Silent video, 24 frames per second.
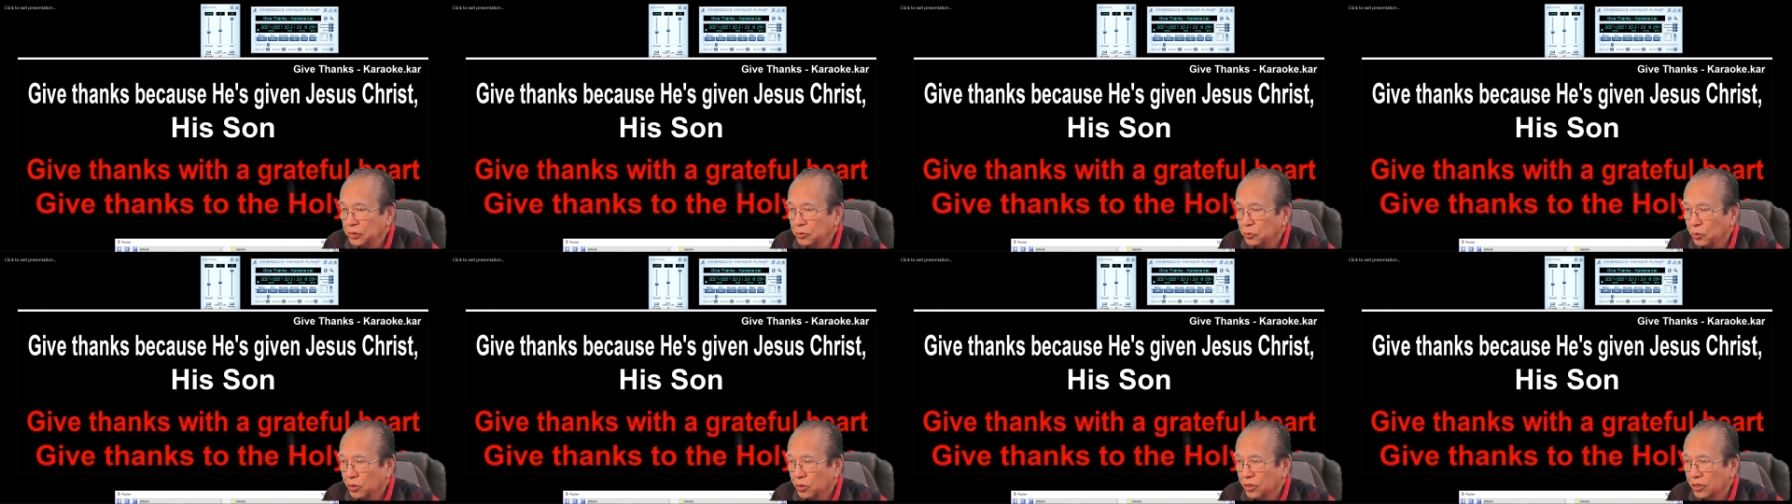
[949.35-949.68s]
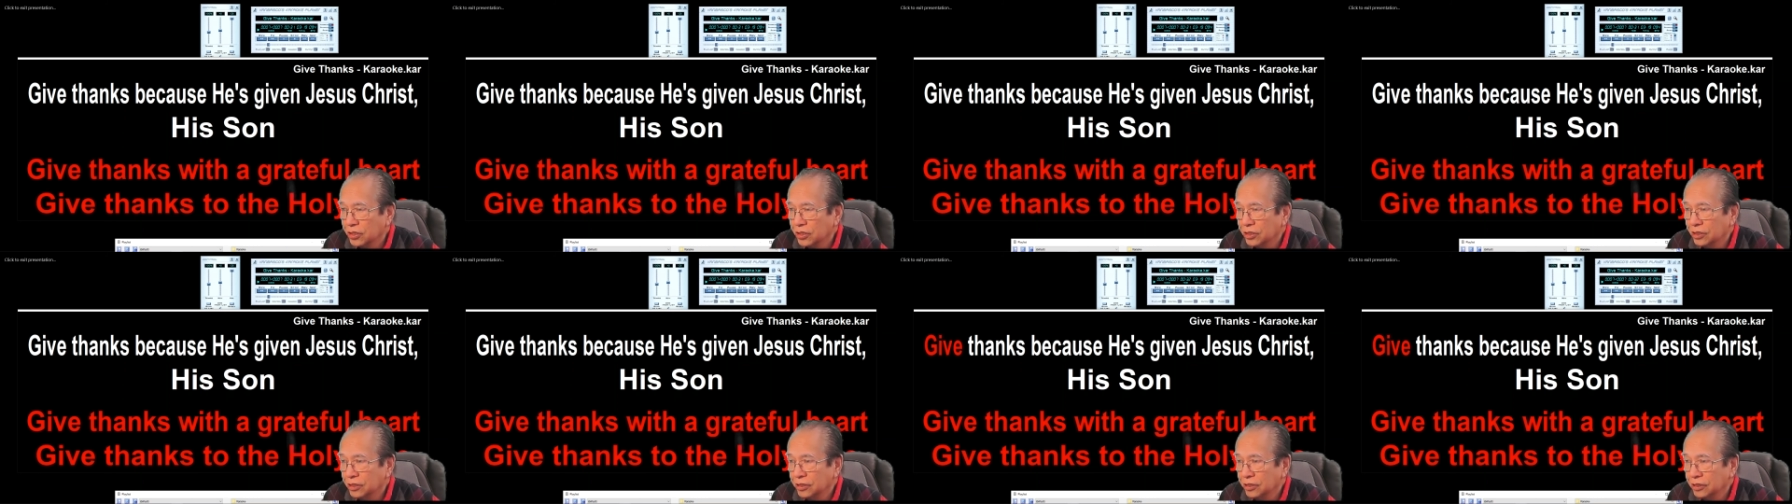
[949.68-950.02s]
One.
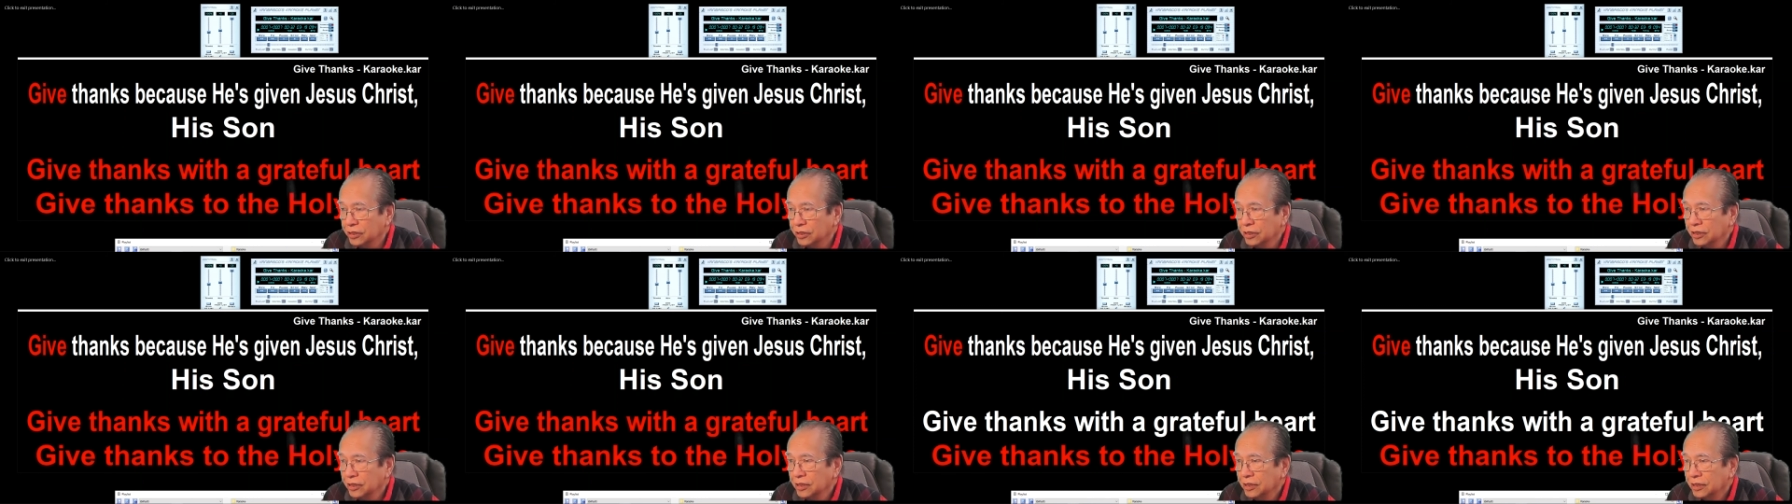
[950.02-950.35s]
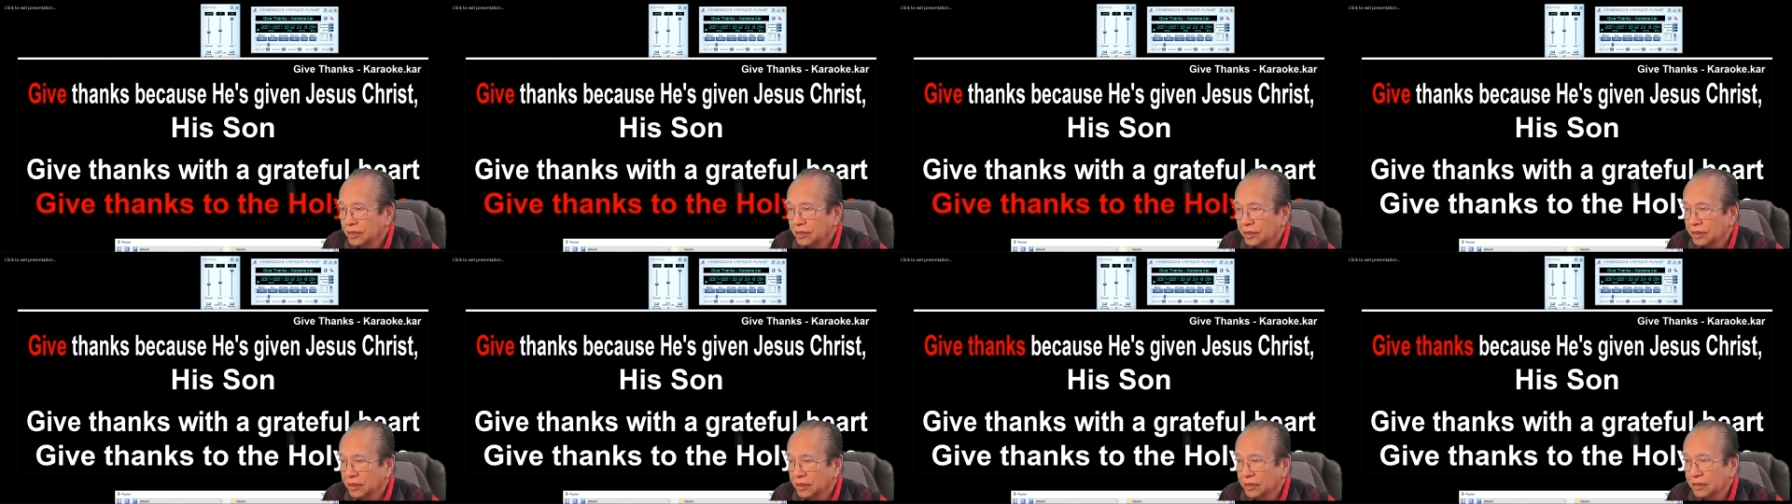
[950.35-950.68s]

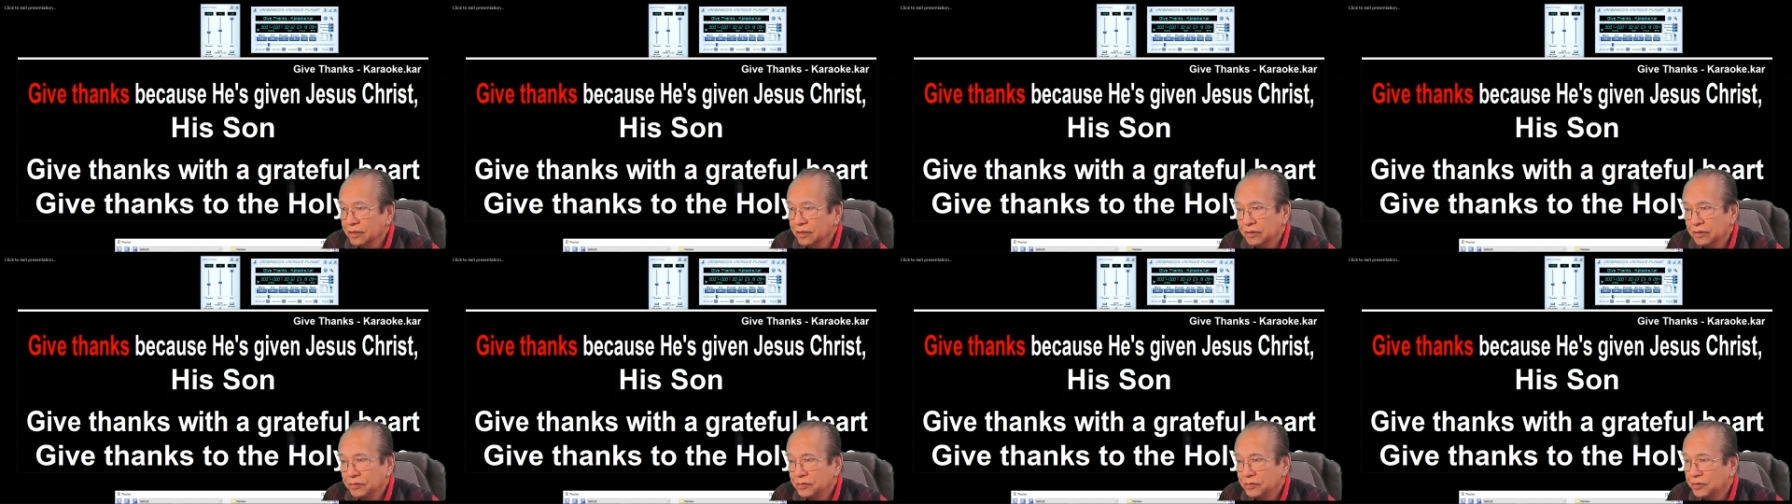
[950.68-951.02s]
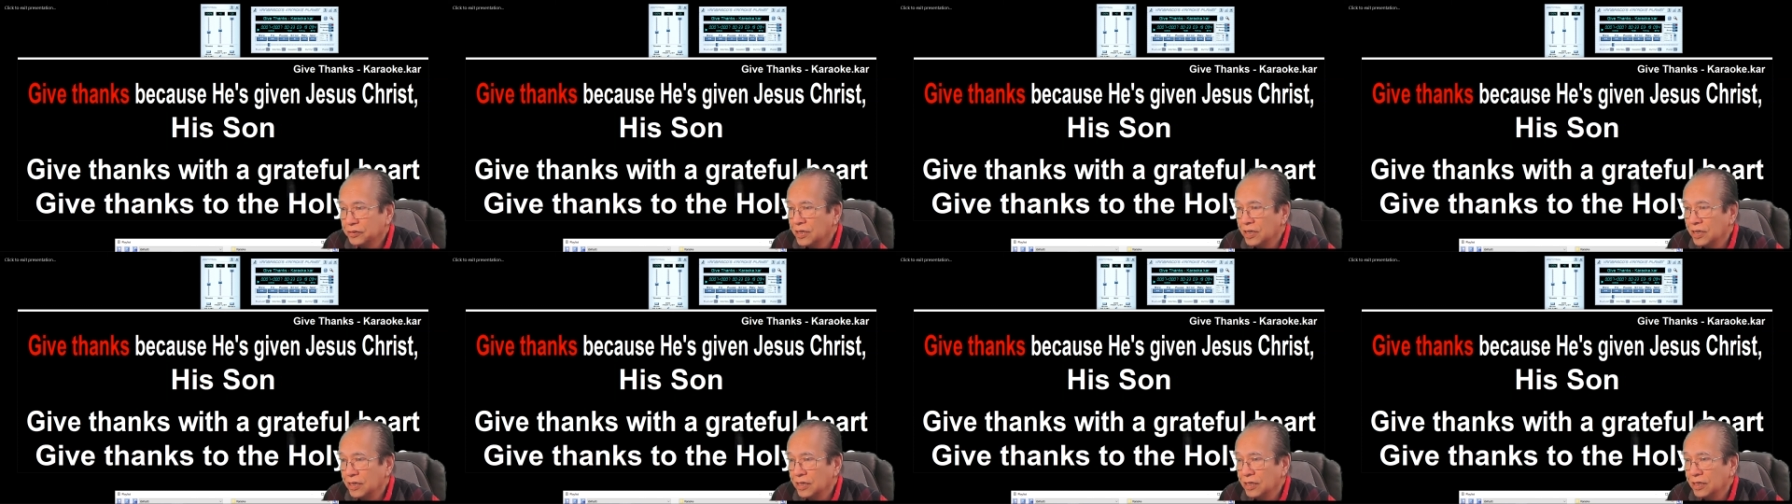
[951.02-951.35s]
Give
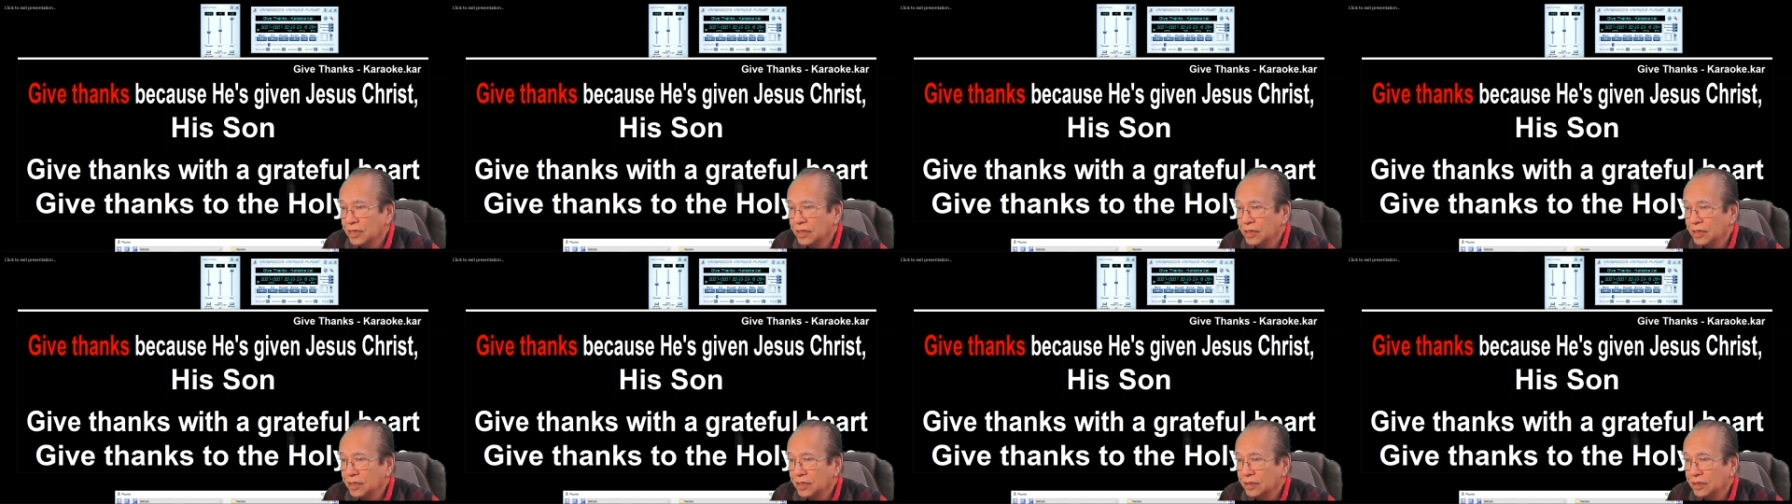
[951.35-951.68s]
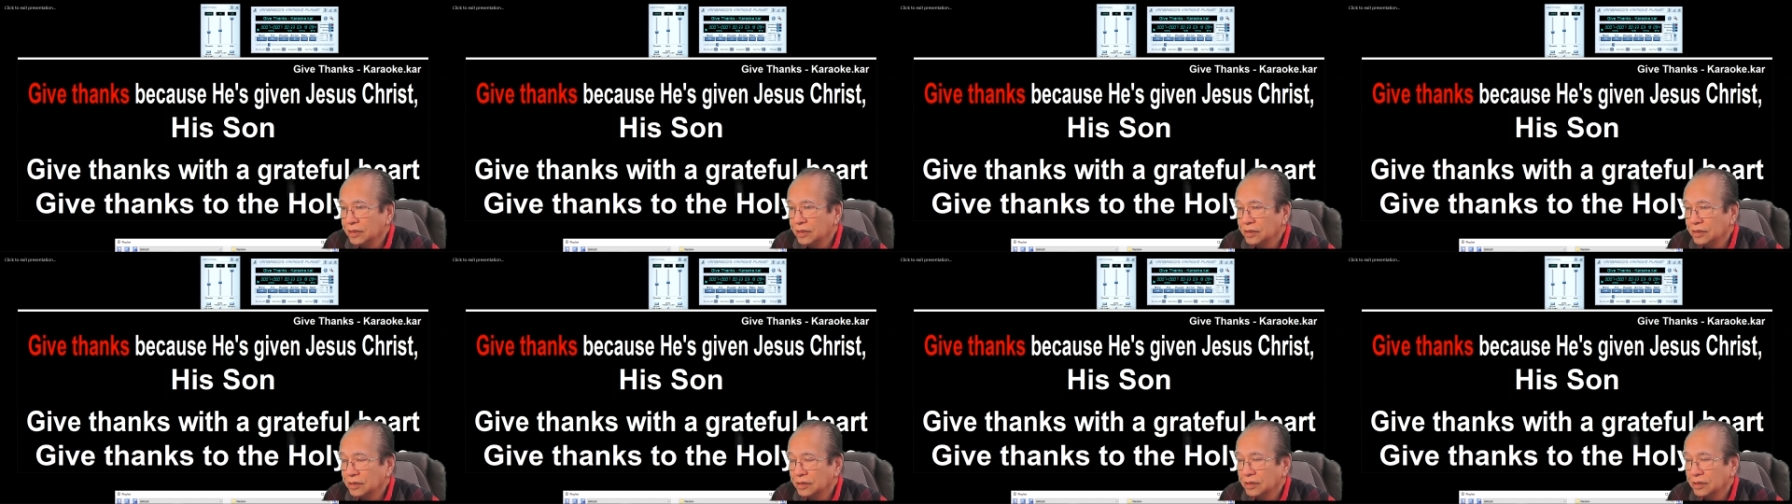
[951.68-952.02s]
thanks.